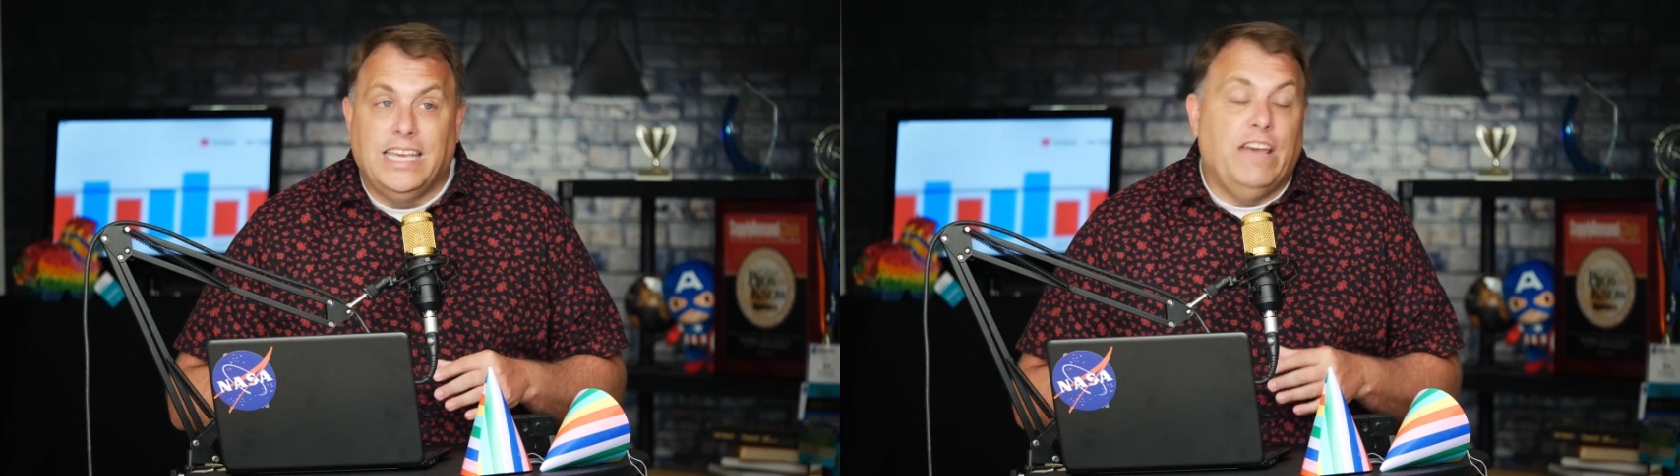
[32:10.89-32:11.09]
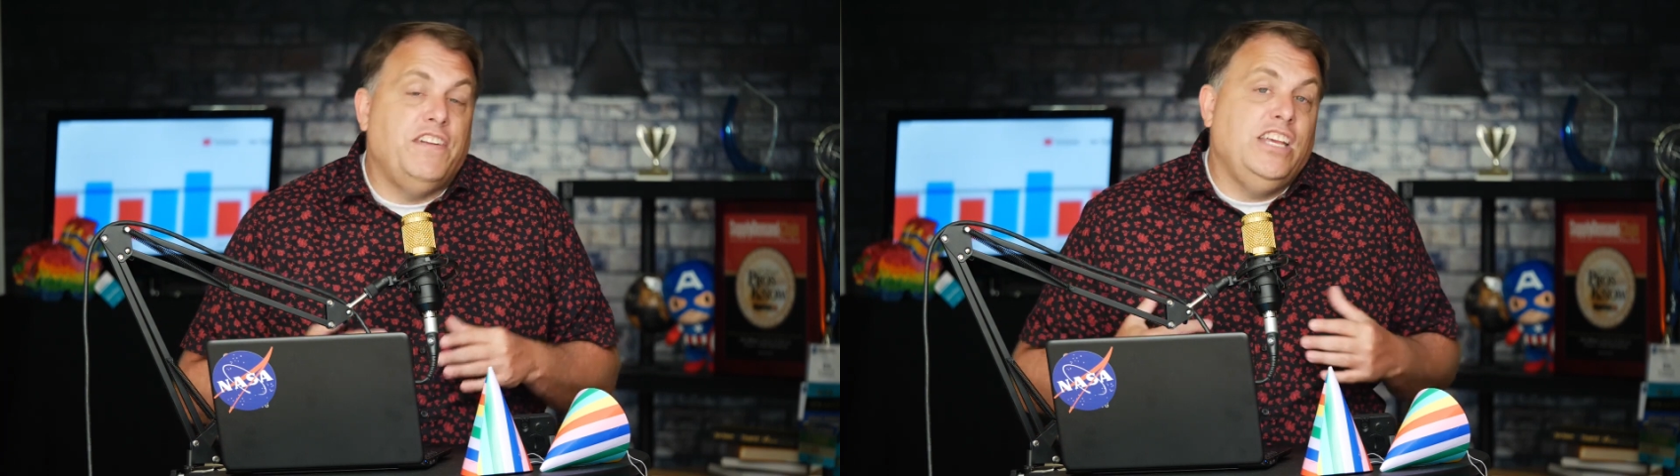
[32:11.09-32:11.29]

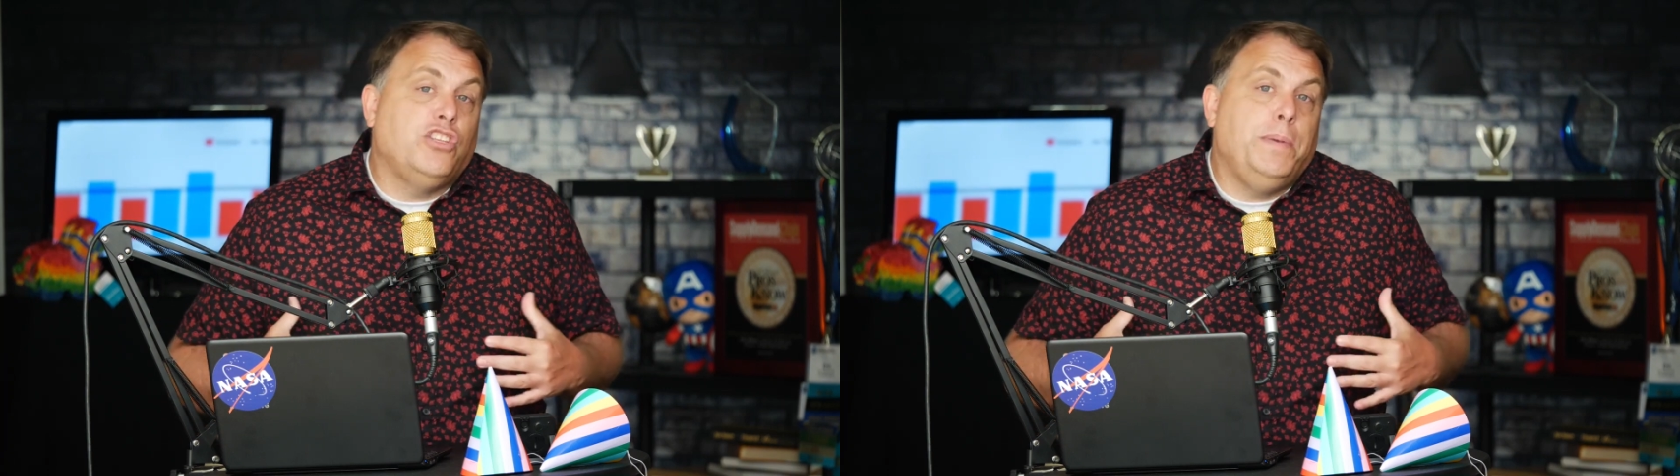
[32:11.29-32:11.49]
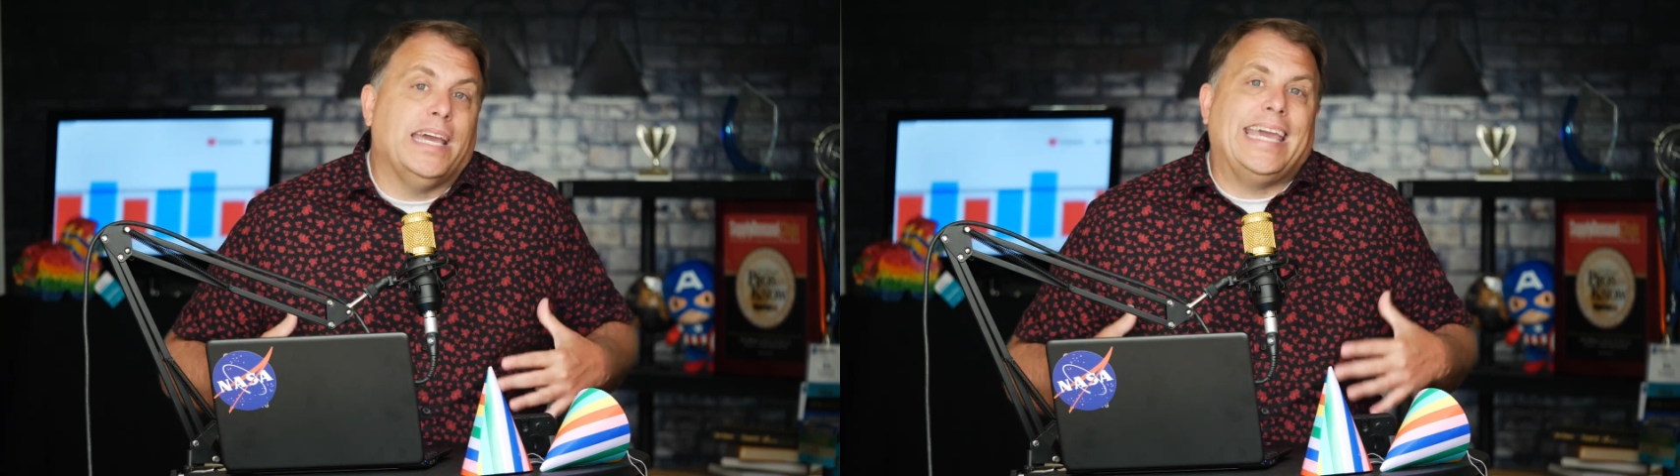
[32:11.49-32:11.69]
If it needs
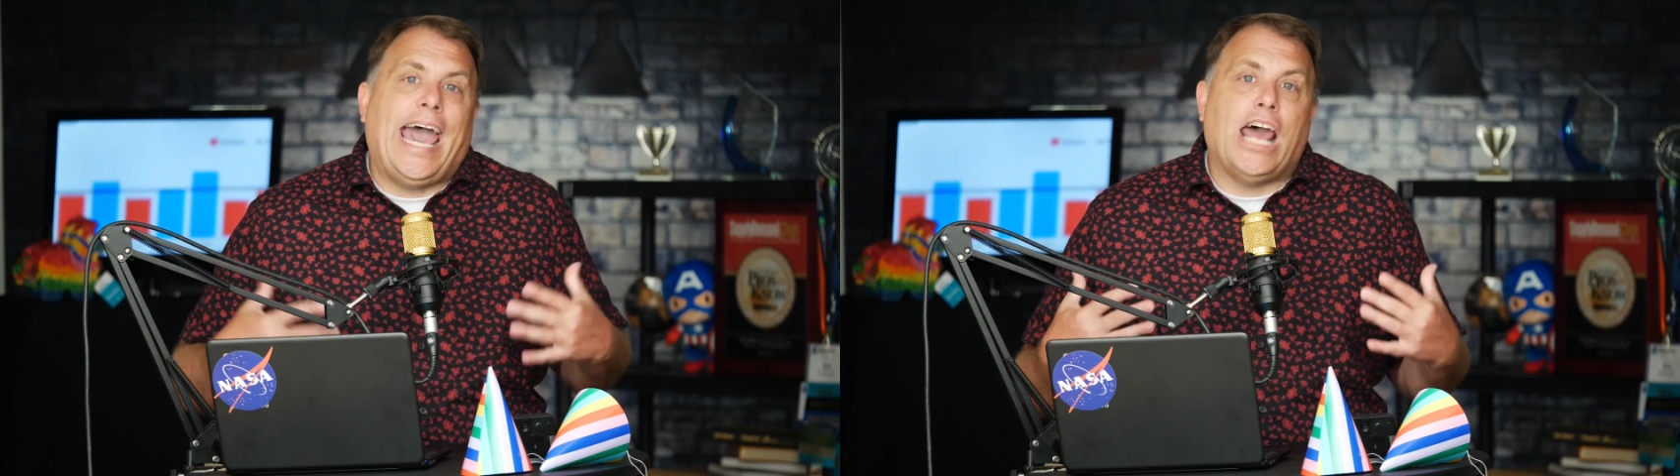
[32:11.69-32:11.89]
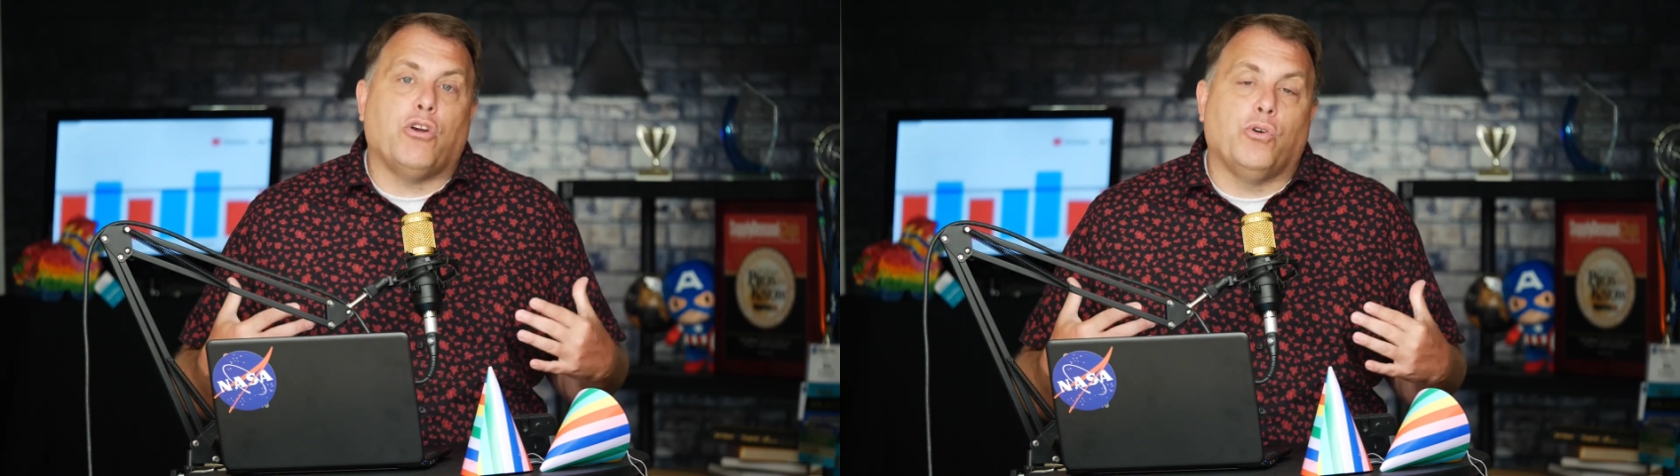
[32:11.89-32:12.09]
to be a
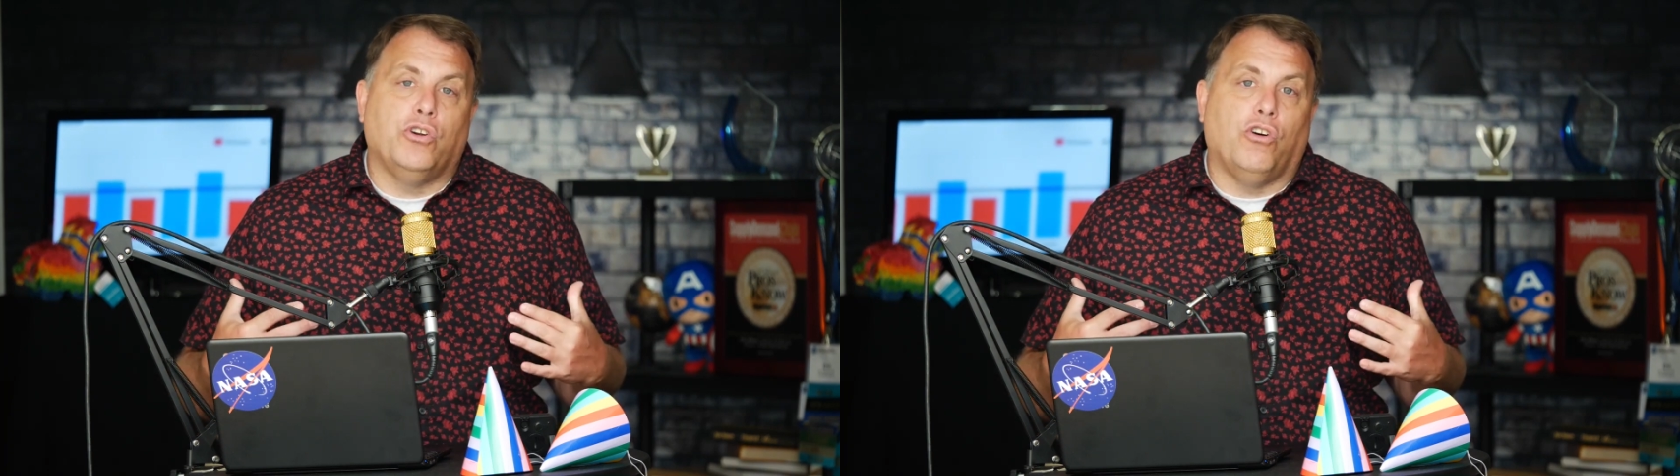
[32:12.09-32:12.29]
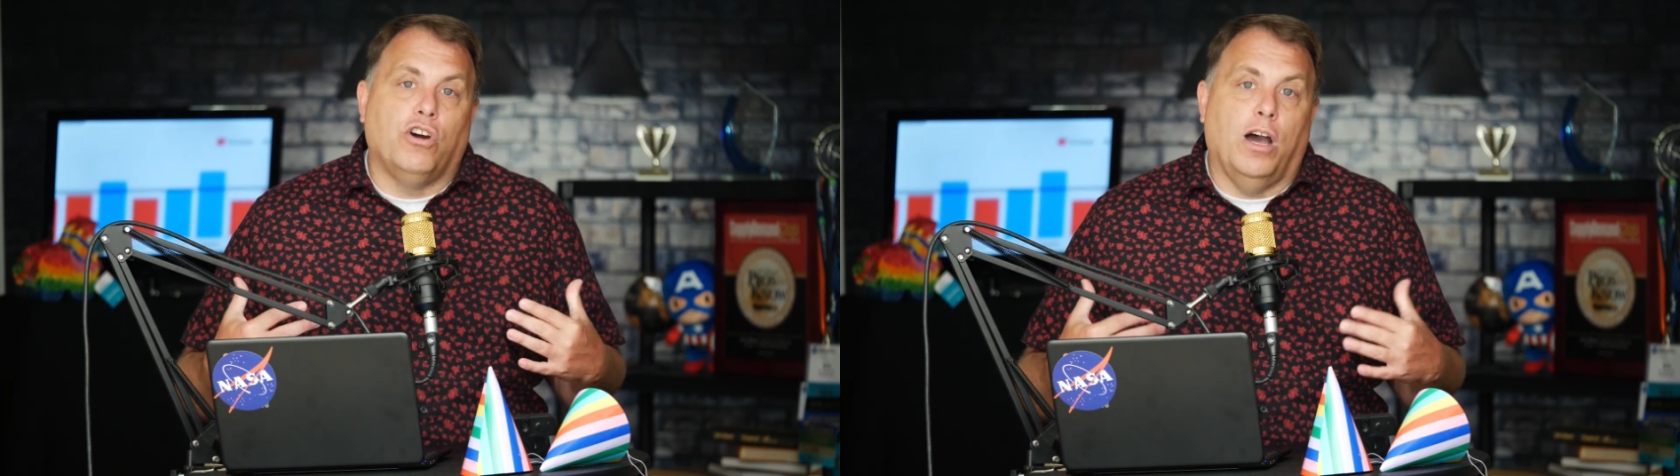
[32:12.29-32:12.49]
category
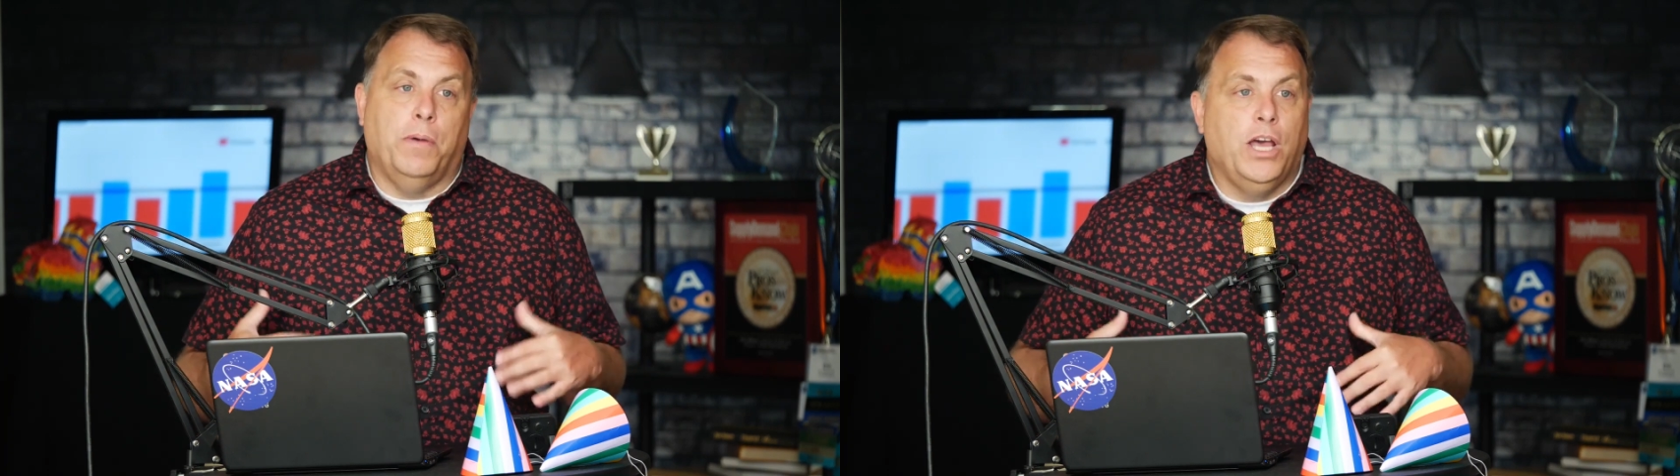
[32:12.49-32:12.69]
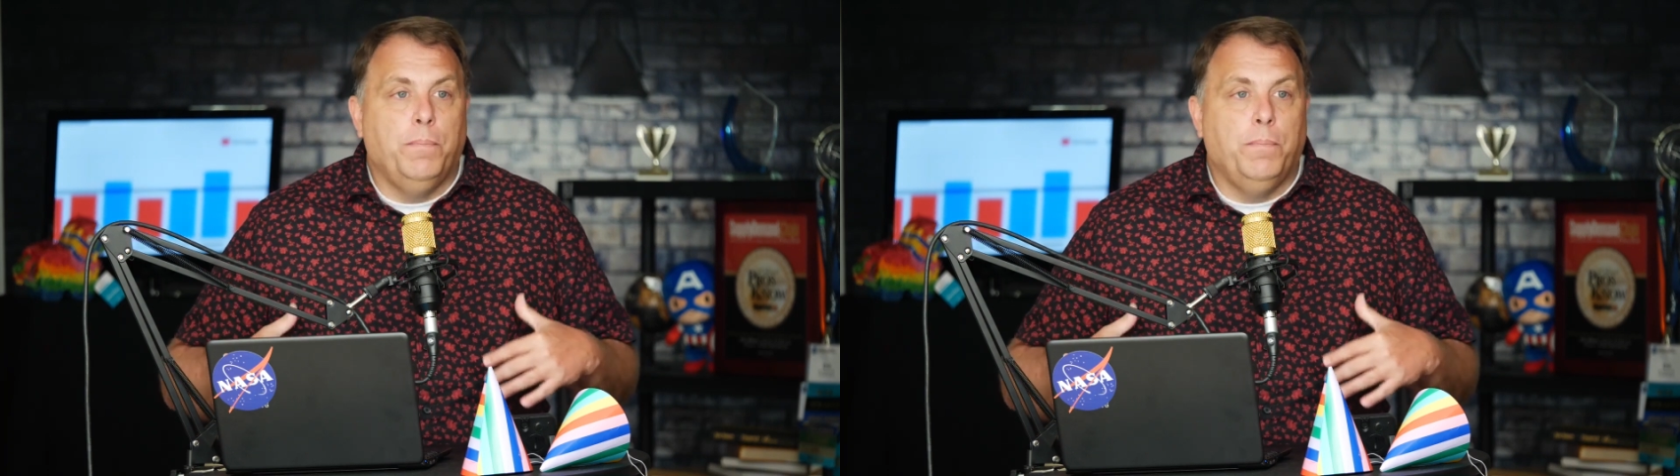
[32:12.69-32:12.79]
roll-up